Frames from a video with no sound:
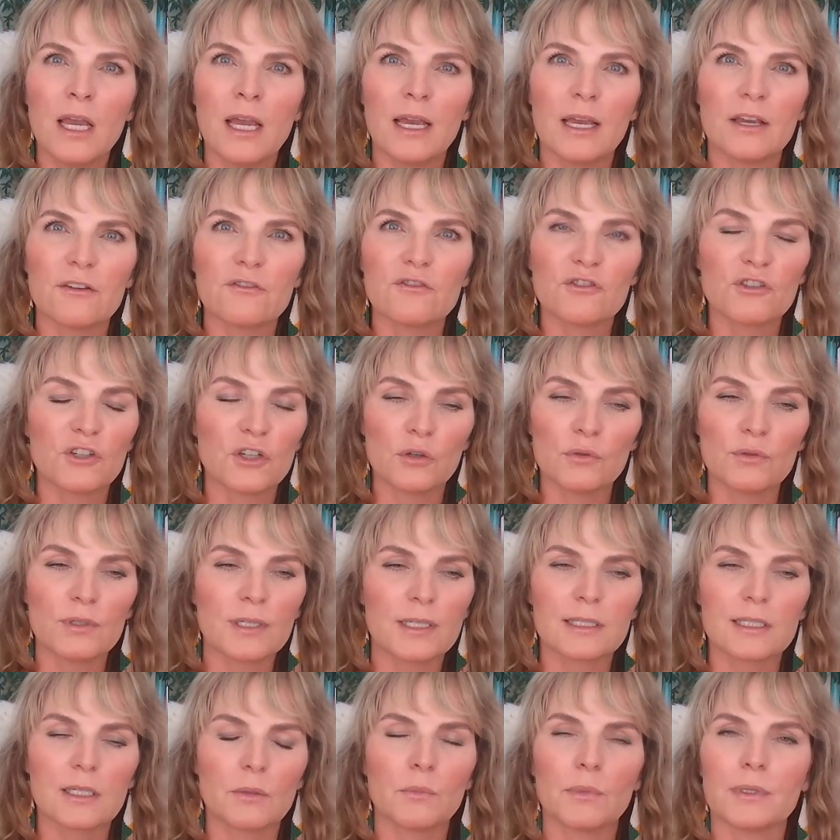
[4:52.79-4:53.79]
is choosing
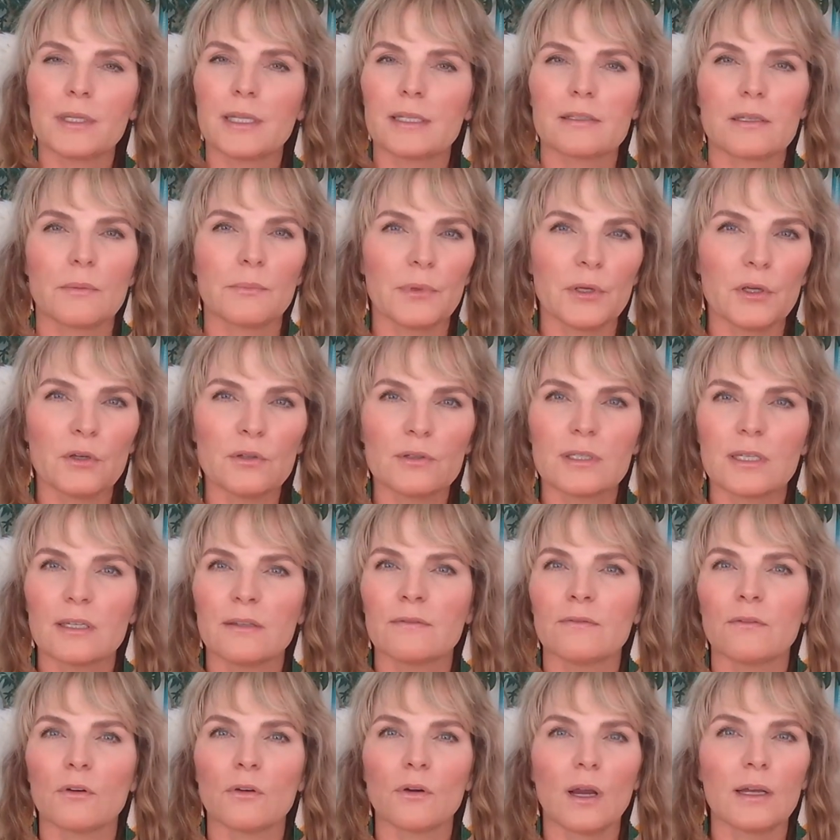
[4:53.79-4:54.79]
someone that's abusive
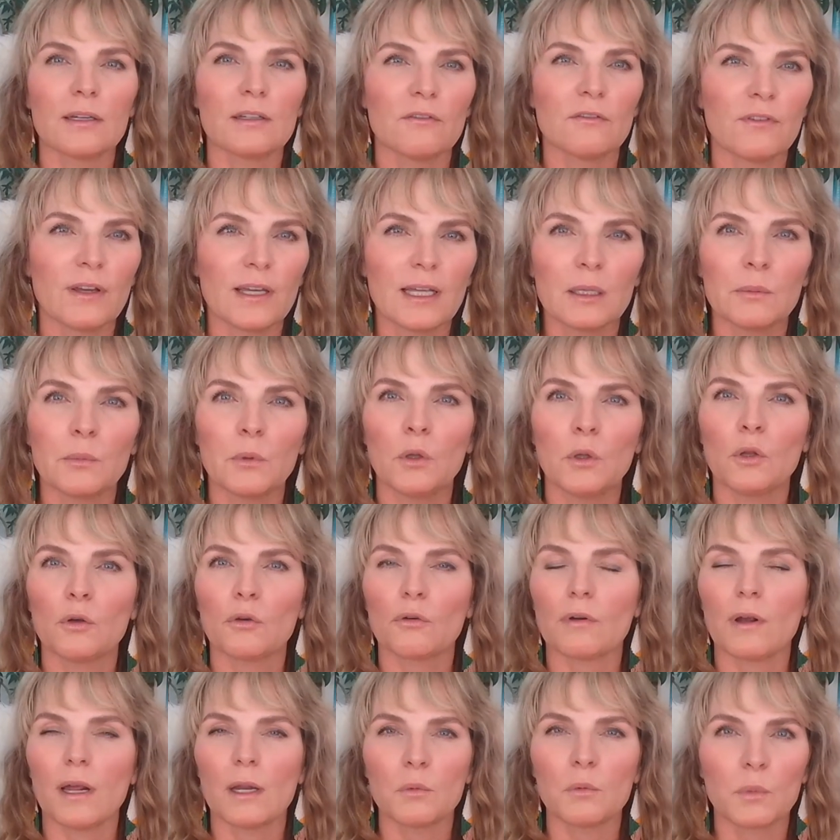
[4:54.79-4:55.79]
or unavailable
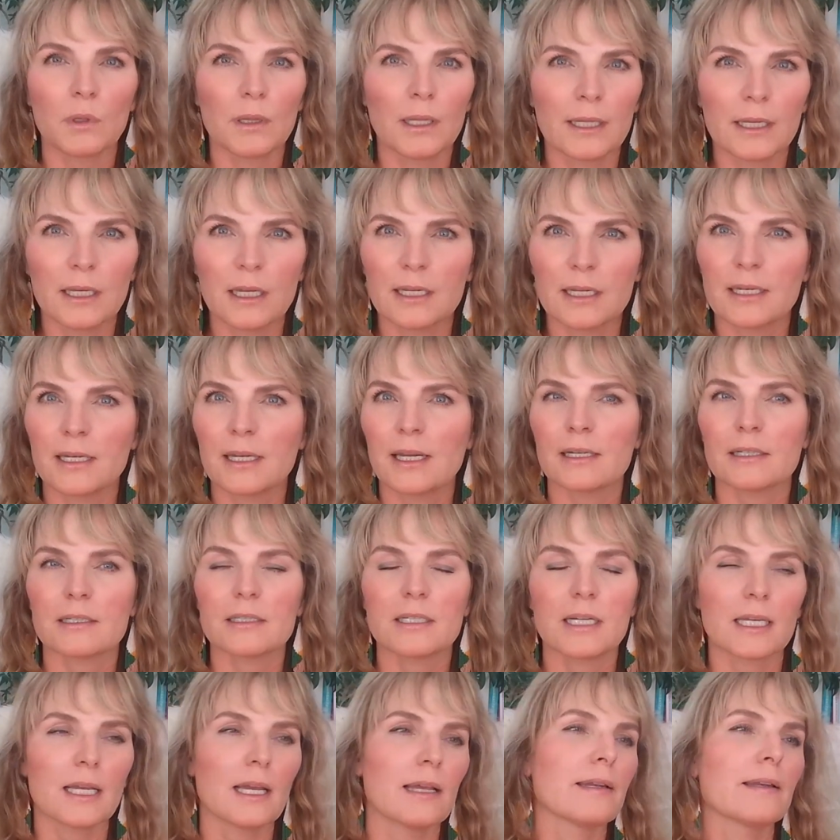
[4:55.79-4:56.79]
or unwilling
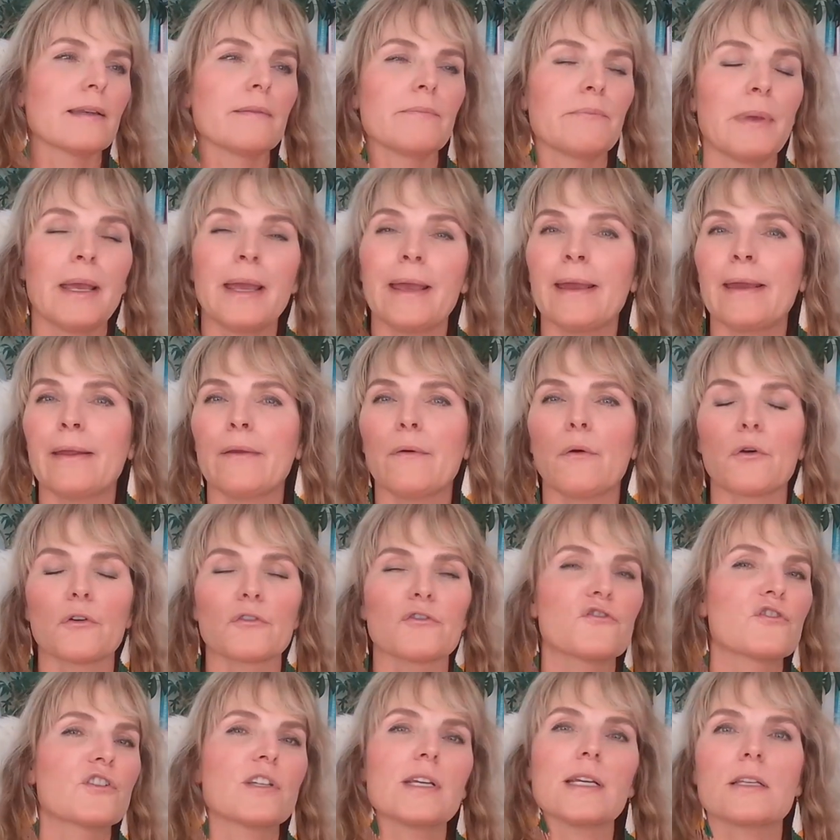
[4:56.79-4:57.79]
to commit or
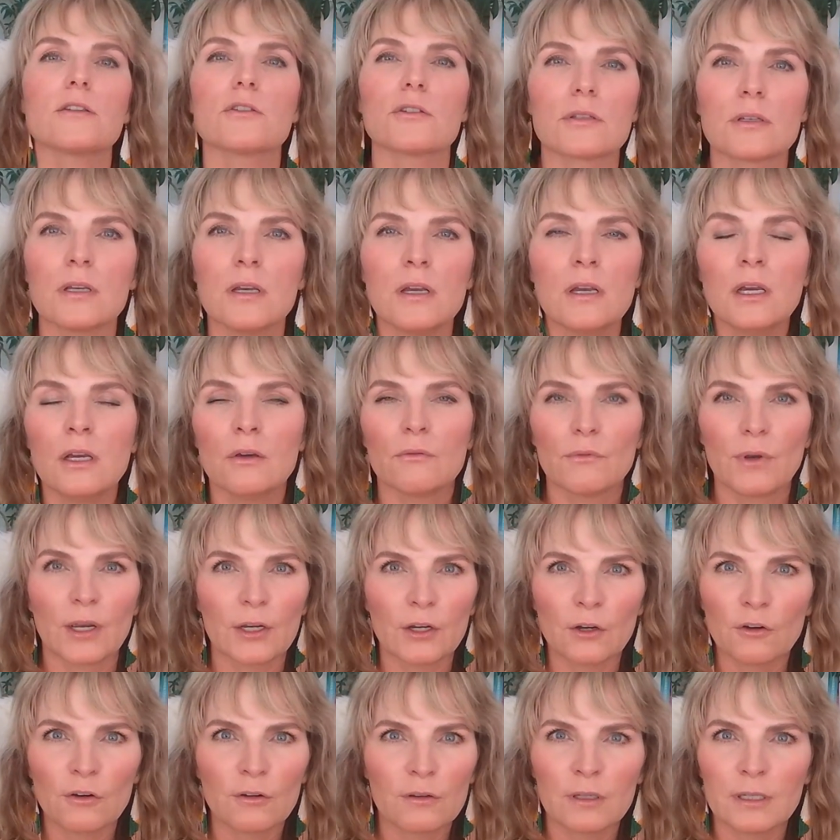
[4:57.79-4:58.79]
cheats
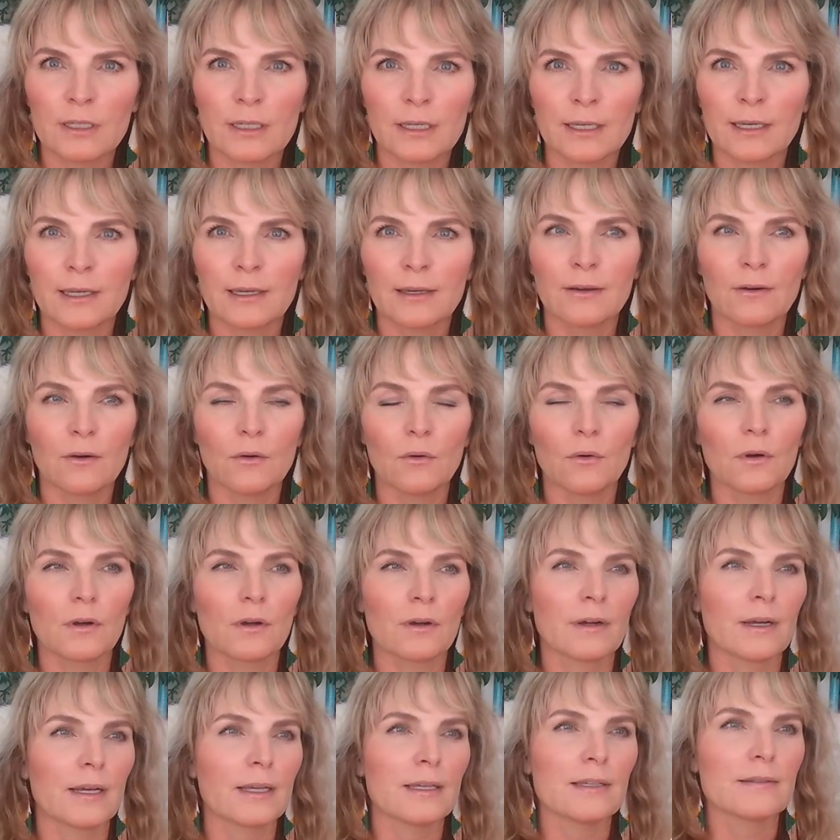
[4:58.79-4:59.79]
regularly
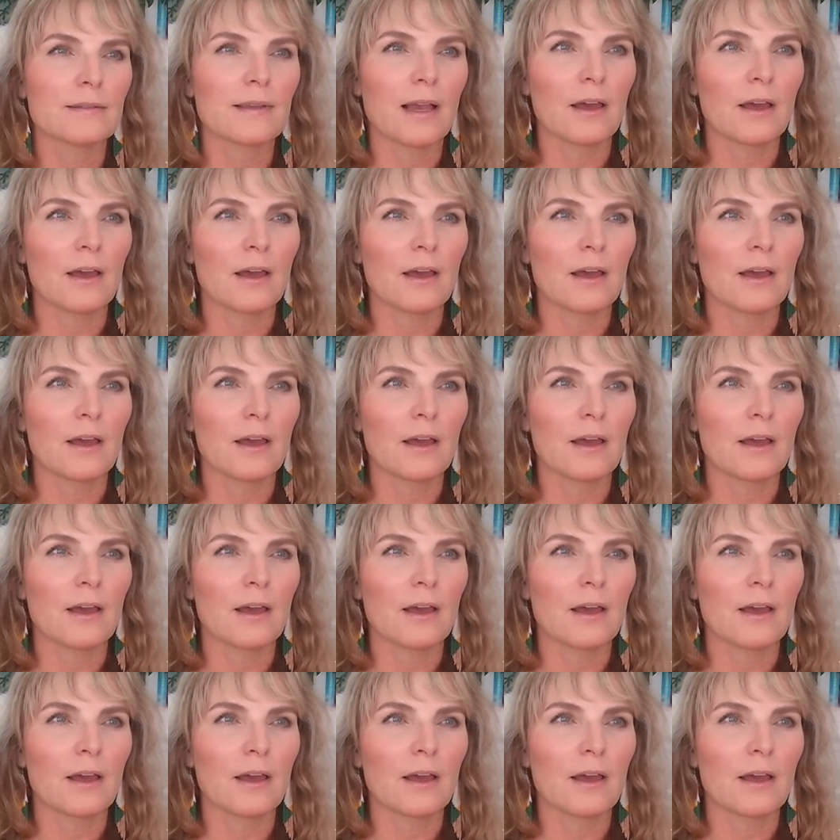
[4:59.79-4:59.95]
or is